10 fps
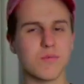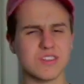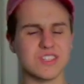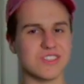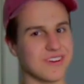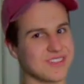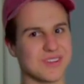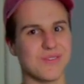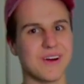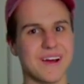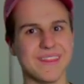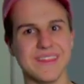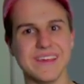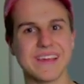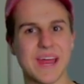which is also on
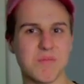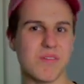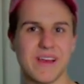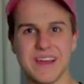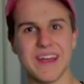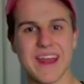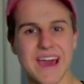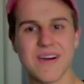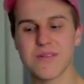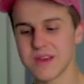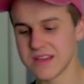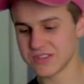the camera right now,